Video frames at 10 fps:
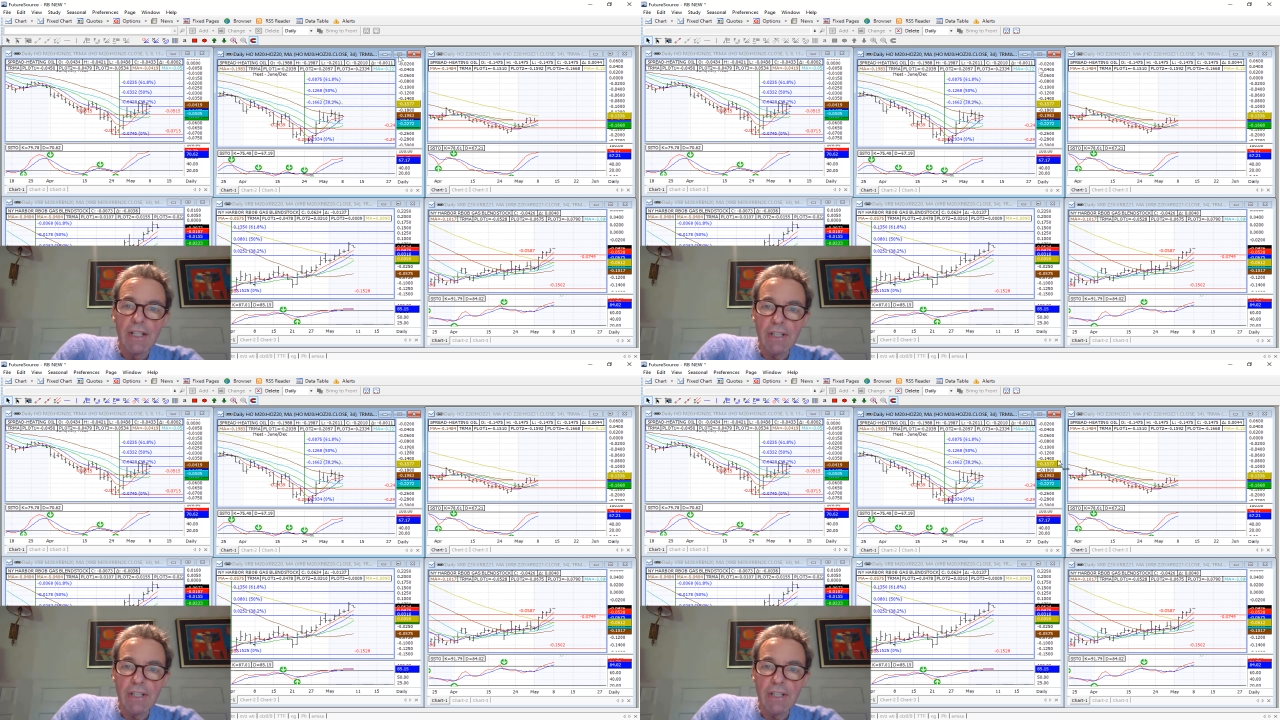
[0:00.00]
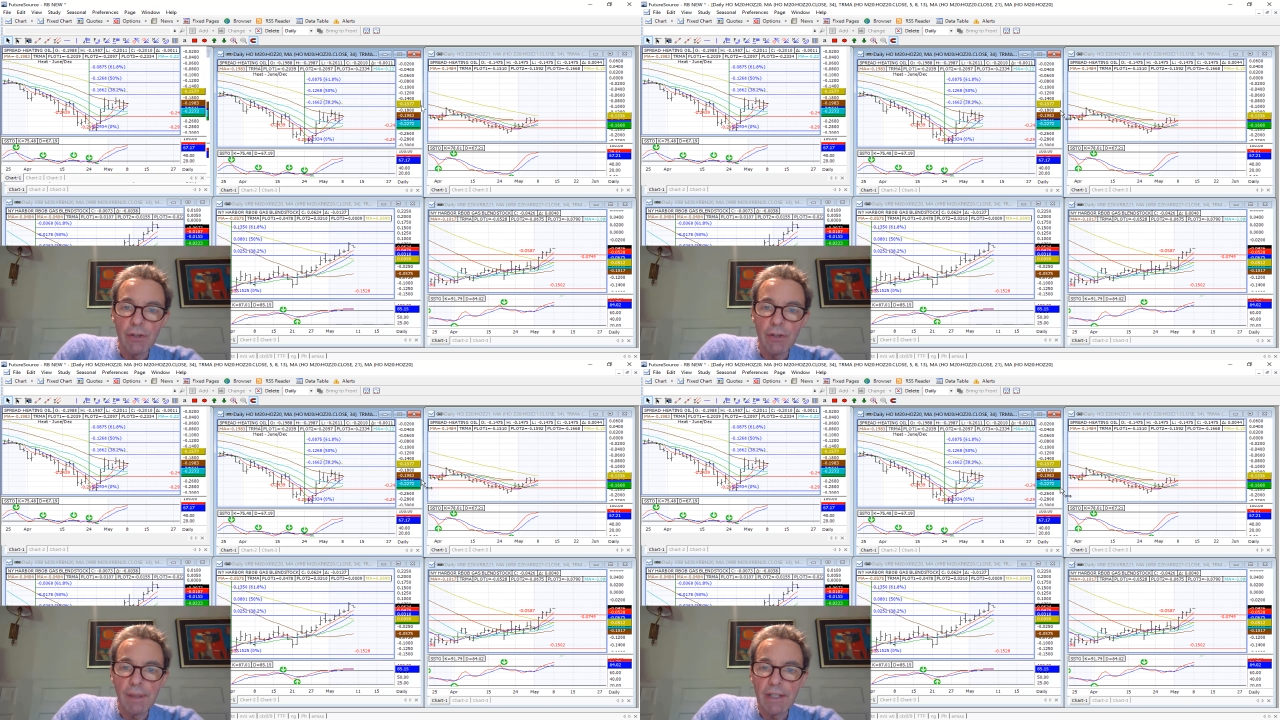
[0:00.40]
dip a
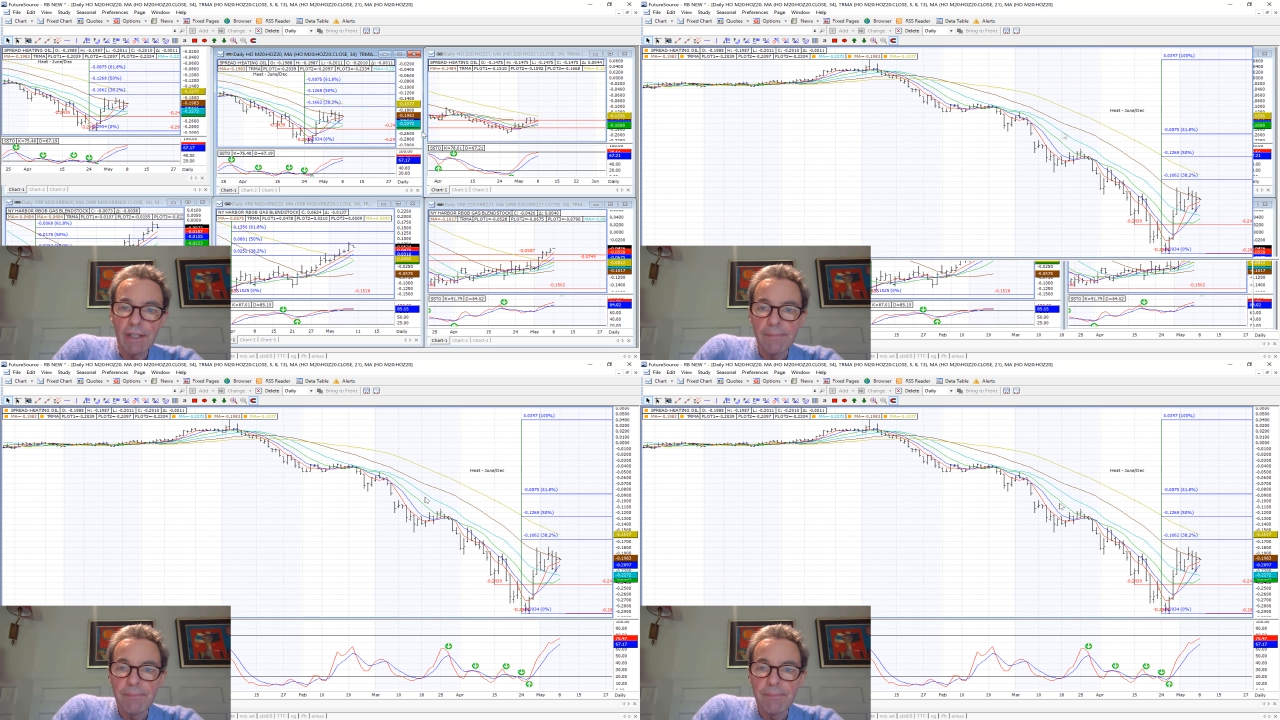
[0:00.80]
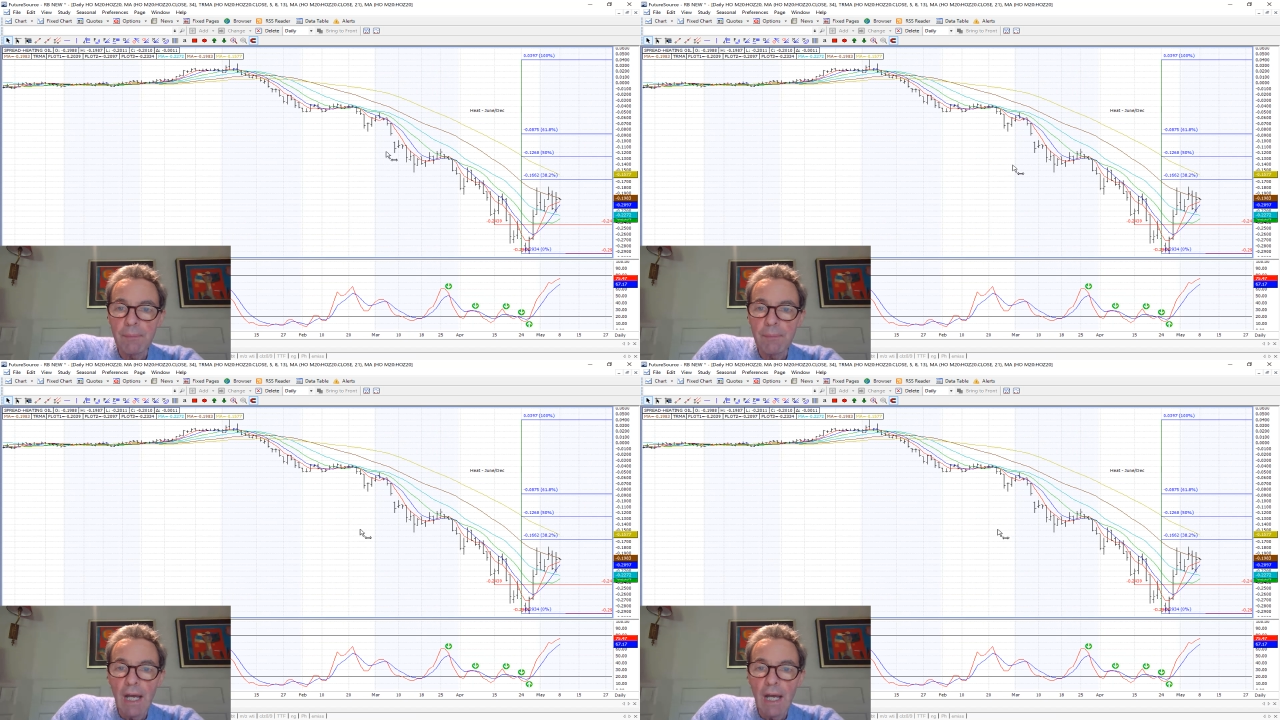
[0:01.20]
little bit.
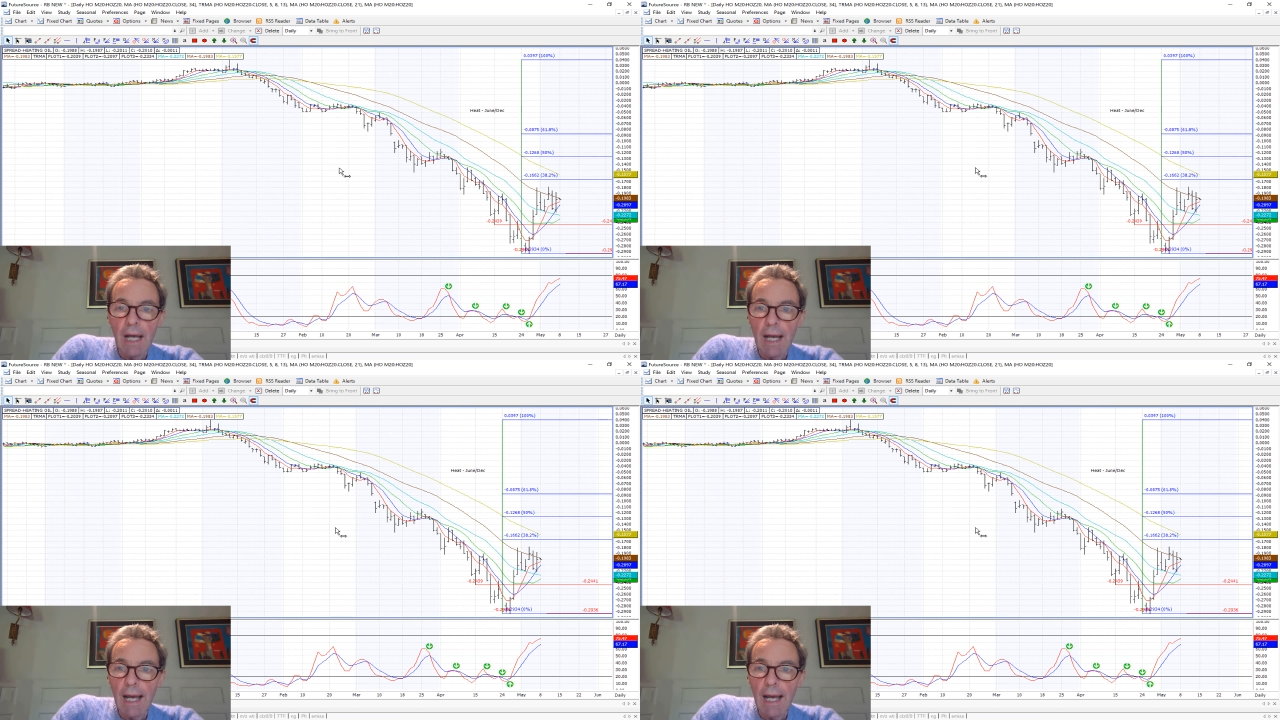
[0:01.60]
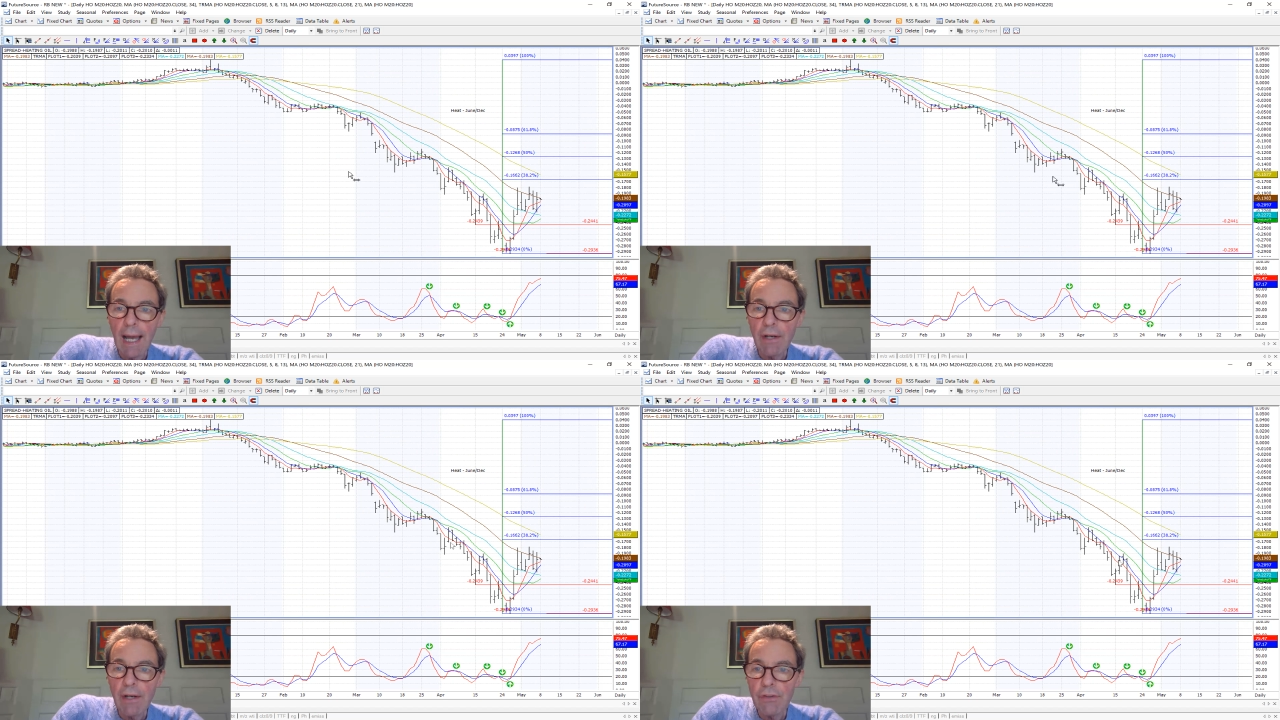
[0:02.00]

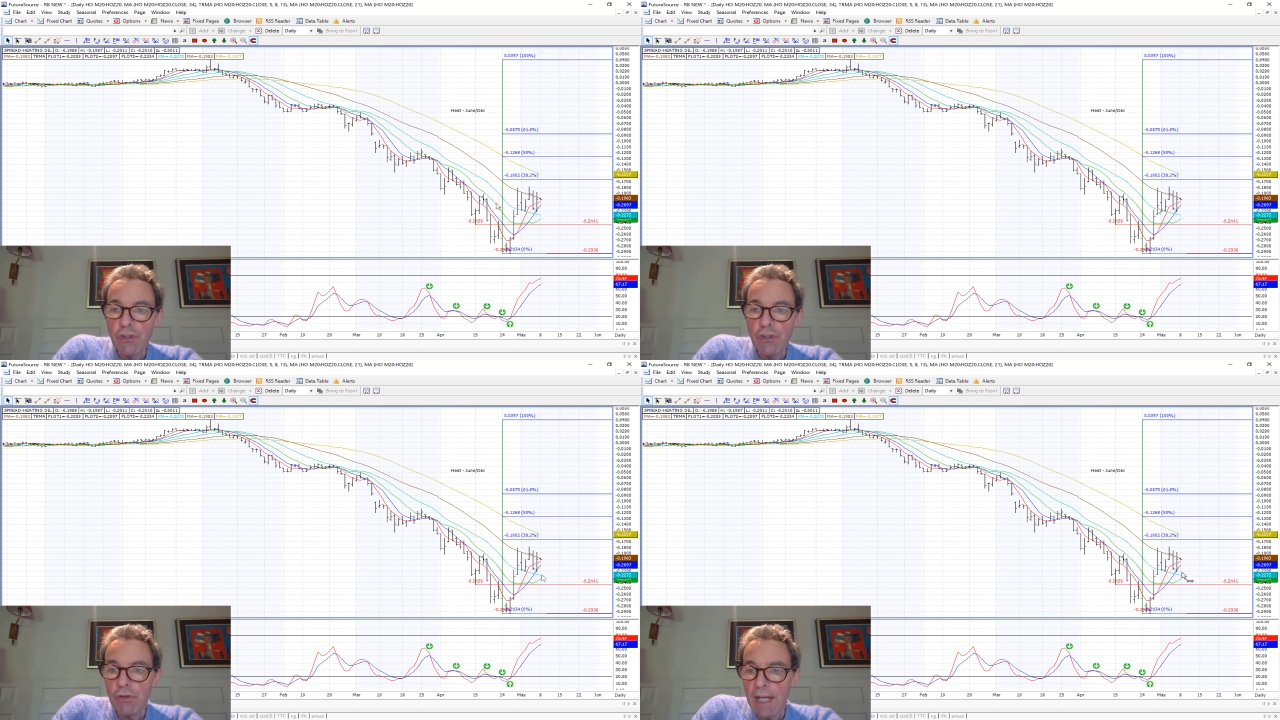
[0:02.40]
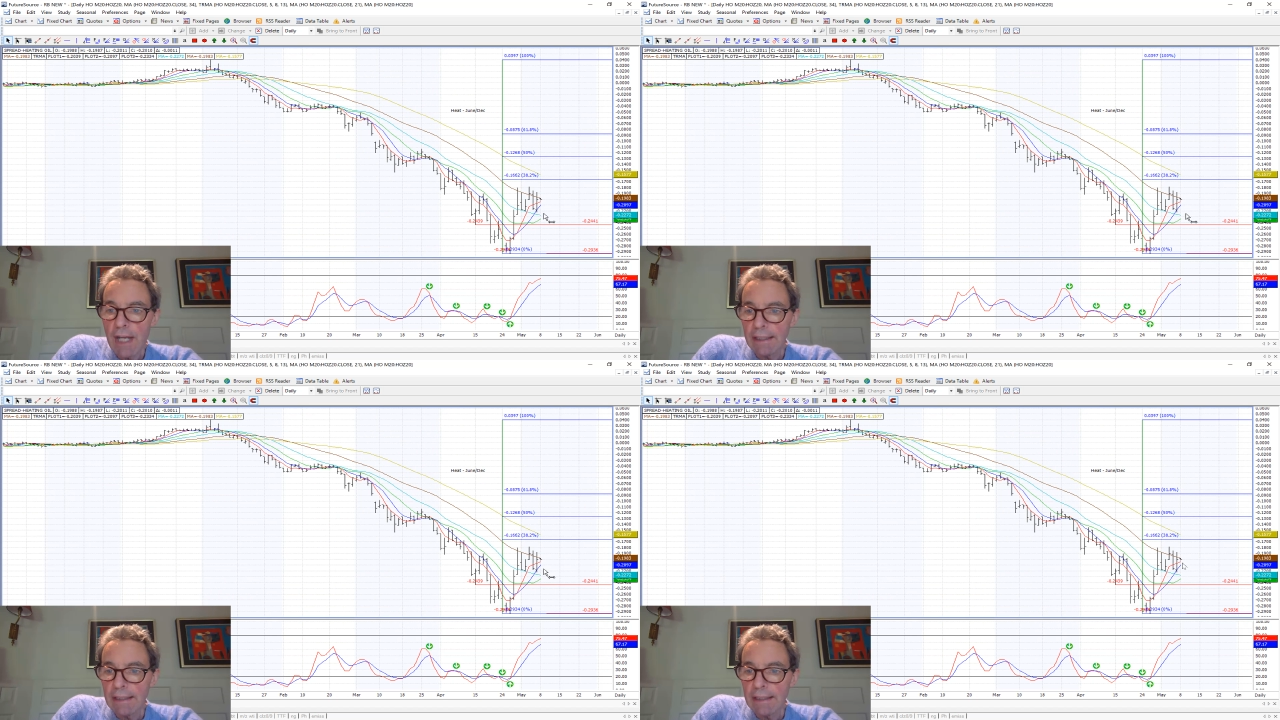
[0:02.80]
And on the June
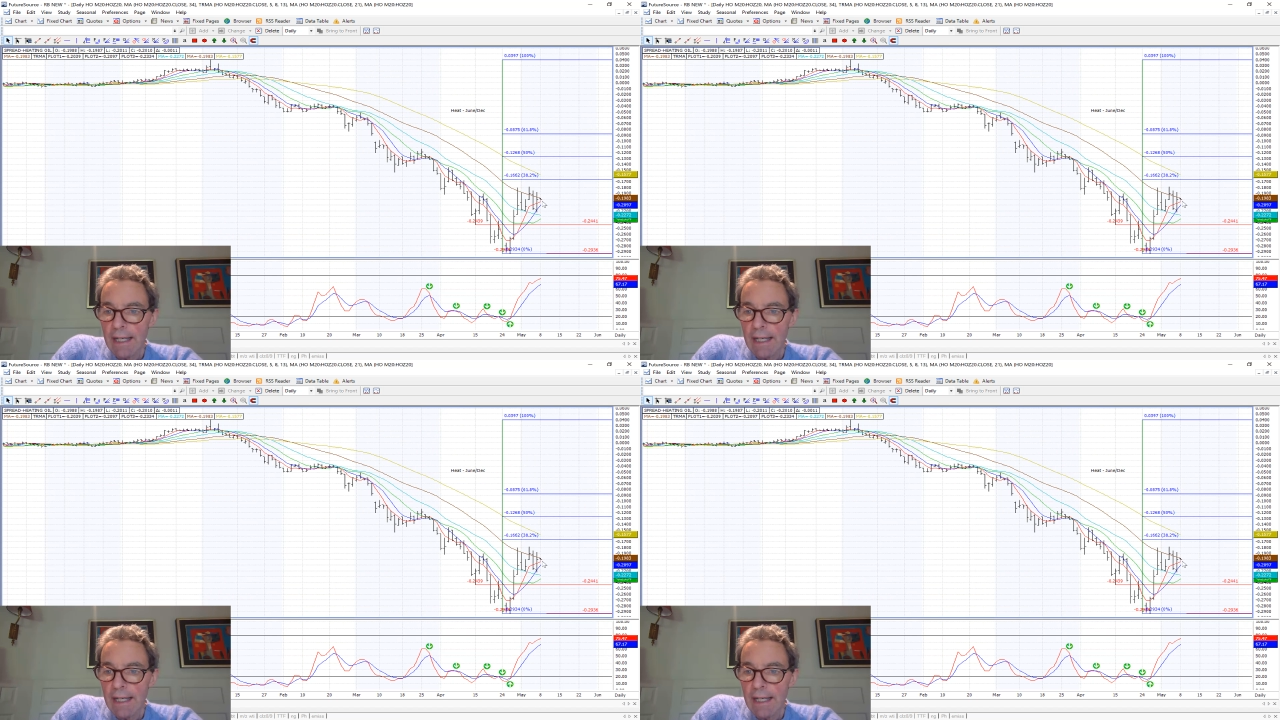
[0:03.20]
deck,